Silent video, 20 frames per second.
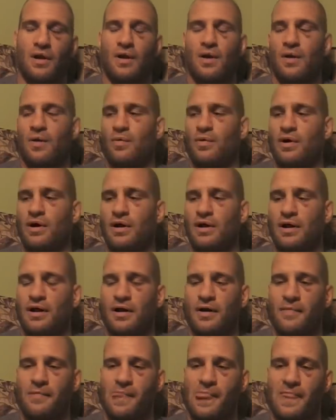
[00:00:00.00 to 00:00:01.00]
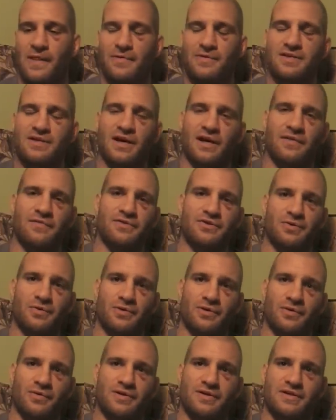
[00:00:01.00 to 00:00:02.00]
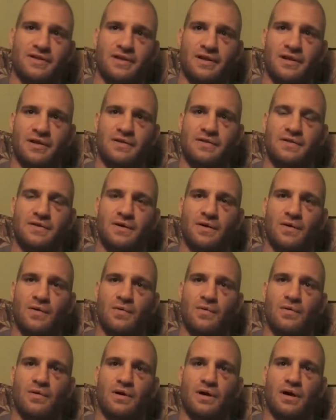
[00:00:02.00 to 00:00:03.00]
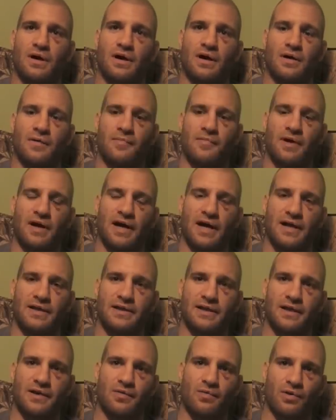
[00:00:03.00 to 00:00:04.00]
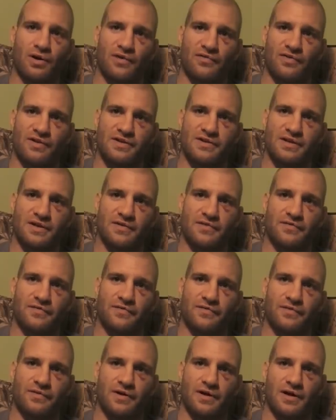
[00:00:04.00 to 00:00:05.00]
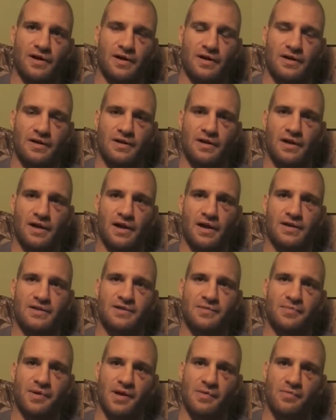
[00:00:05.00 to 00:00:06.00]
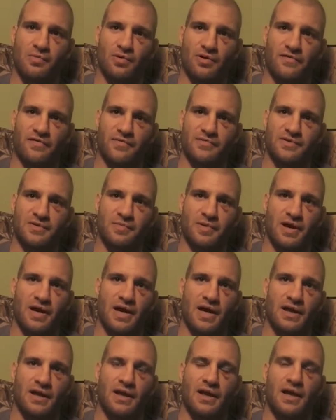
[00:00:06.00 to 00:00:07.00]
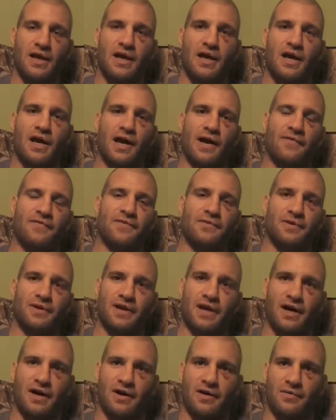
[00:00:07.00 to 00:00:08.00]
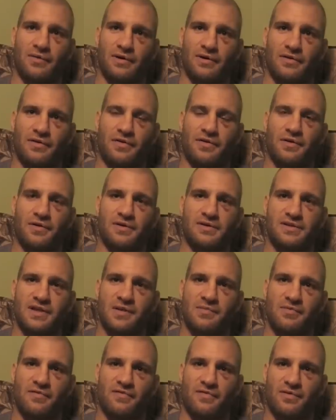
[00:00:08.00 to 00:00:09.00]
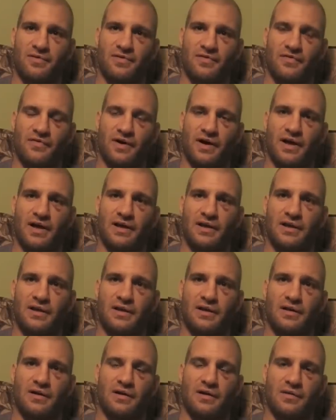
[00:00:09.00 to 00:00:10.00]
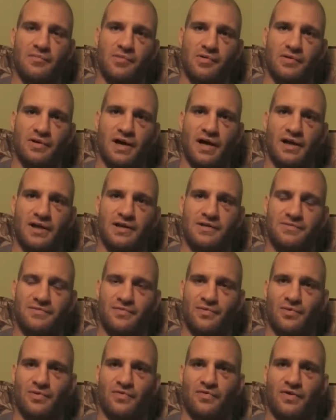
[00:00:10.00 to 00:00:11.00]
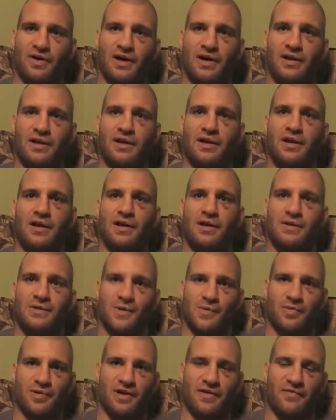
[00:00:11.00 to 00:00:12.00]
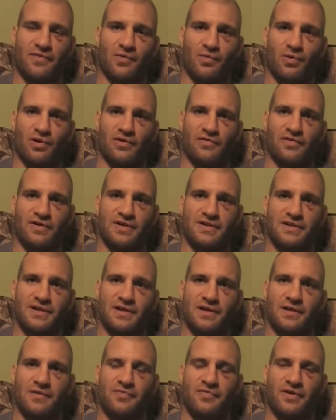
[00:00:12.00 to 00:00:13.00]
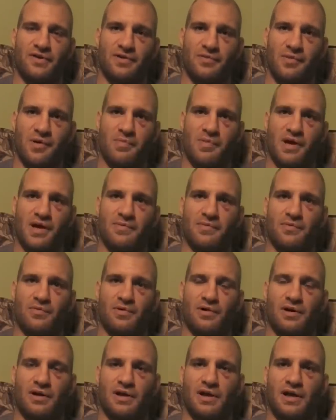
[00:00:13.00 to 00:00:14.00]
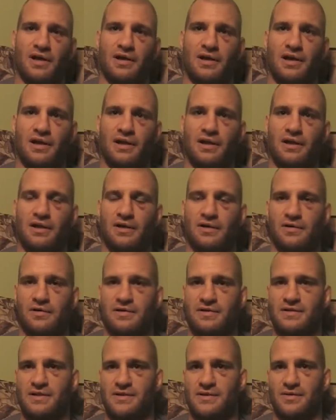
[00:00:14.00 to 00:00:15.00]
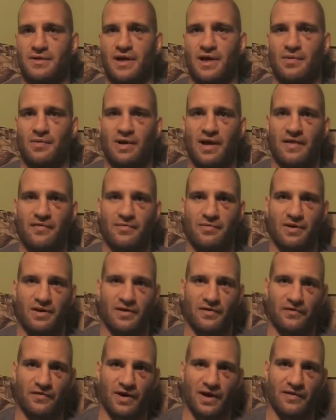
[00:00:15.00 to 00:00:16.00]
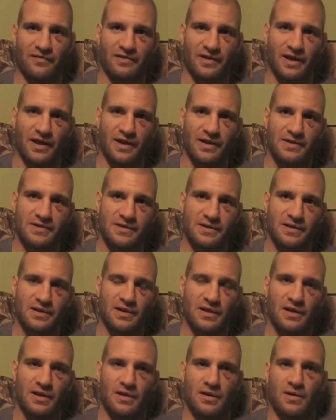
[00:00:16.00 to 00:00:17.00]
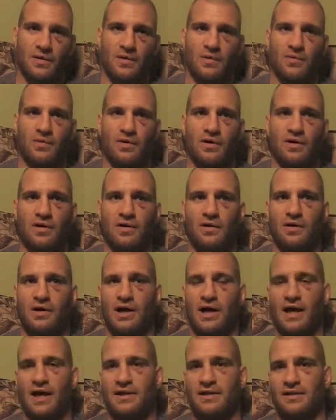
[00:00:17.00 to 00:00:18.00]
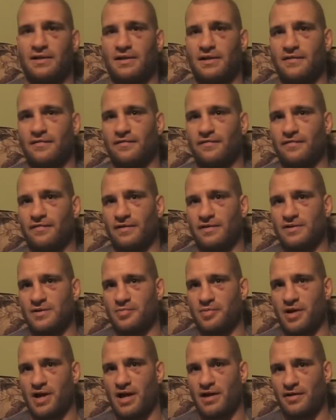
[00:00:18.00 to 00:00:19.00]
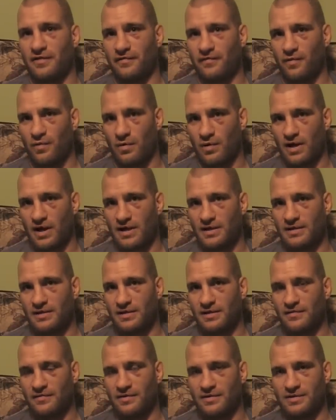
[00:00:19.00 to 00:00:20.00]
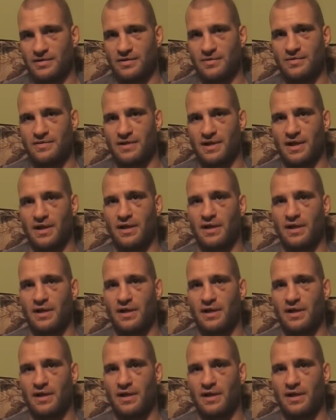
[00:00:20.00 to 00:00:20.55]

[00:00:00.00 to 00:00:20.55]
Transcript: Well, it was kind of a short notice thing, so I had to get a work visa. I got some paperwork from Japan. I flew to Calgary the Thursday before the fight, about 9 days before the fight, to apply for a work visa. I filled out my paperwork, and then the girl says, okay, we'll have it ready in 5 days. Well, I had to leave for Japan in 4. I had to leave on Tuesday.